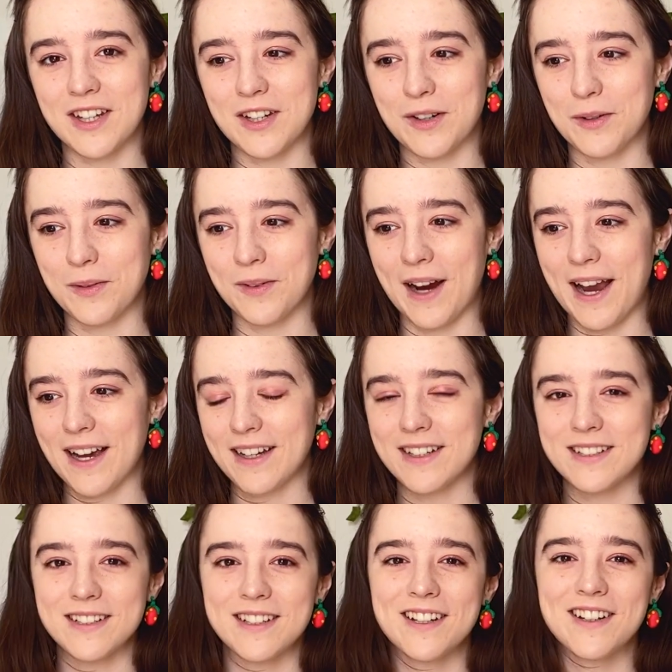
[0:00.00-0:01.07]

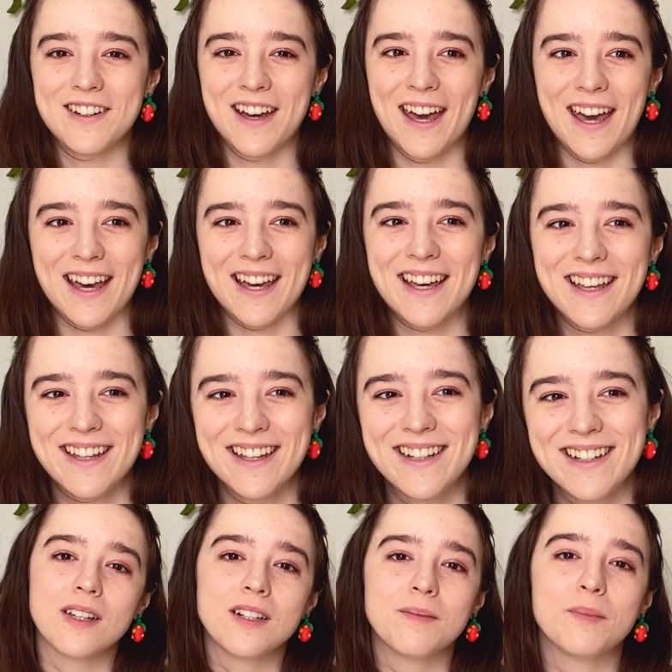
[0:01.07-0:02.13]
Crack. Okay.
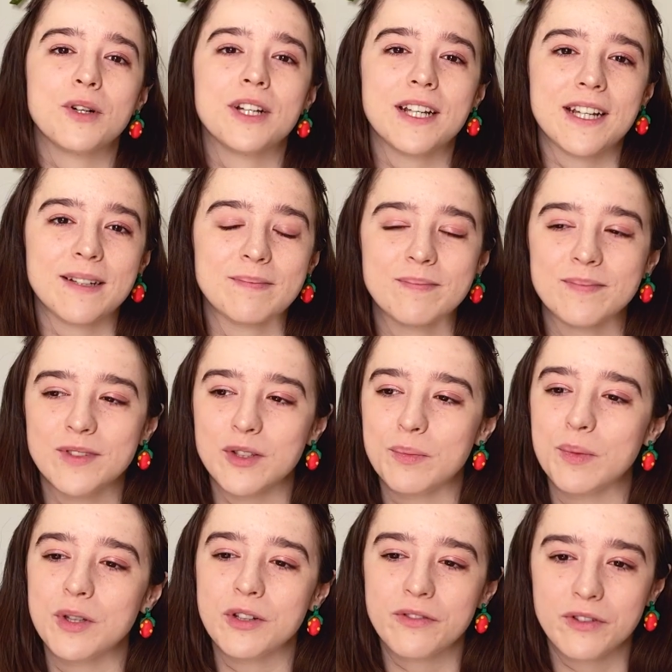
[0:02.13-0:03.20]
Good morning, you
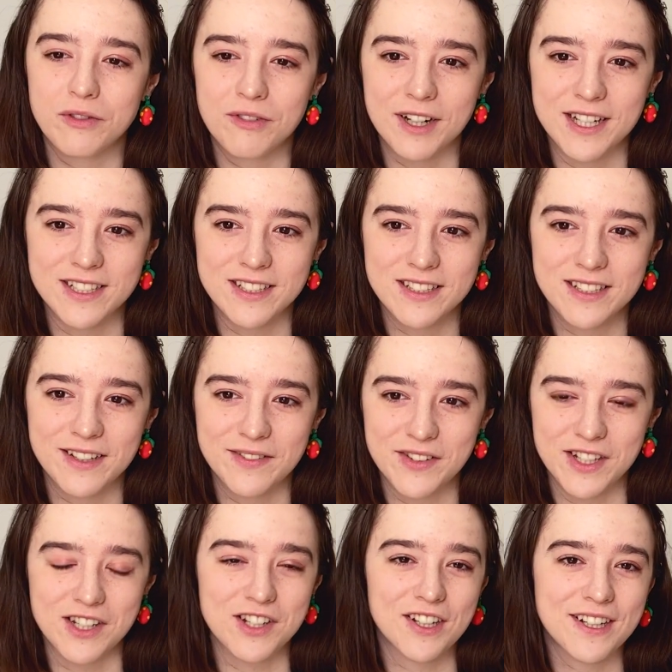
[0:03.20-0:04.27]
beautiful rays of
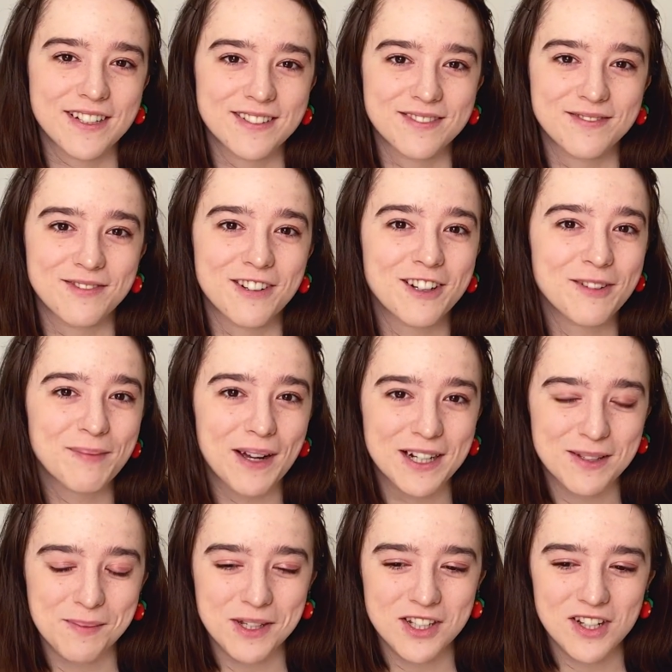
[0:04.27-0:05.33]
sunshine. Welcome back
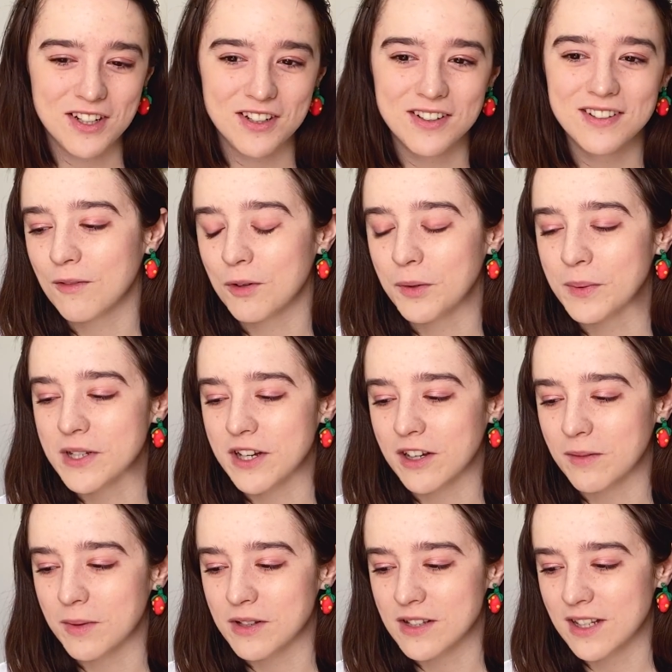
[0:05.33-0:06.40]
to my channel. What are we
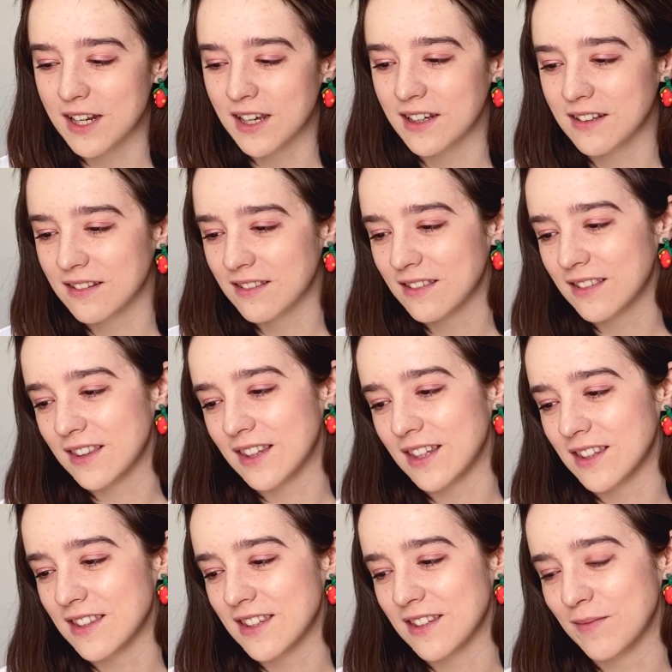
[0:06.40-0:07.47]
talking about today?
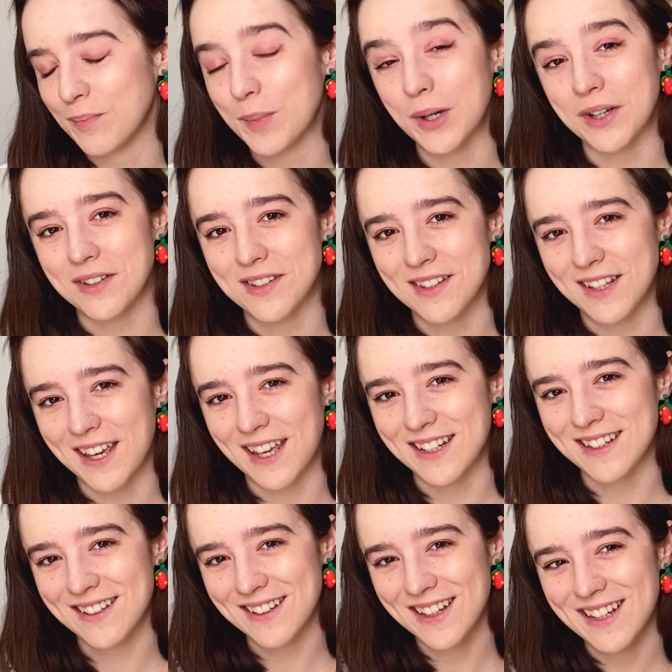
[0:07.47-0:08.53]
It's books
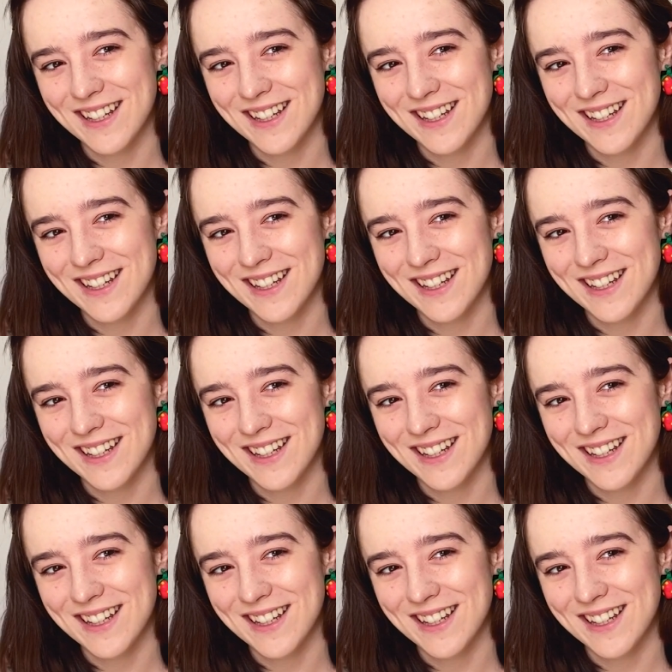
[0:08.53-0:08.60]
again.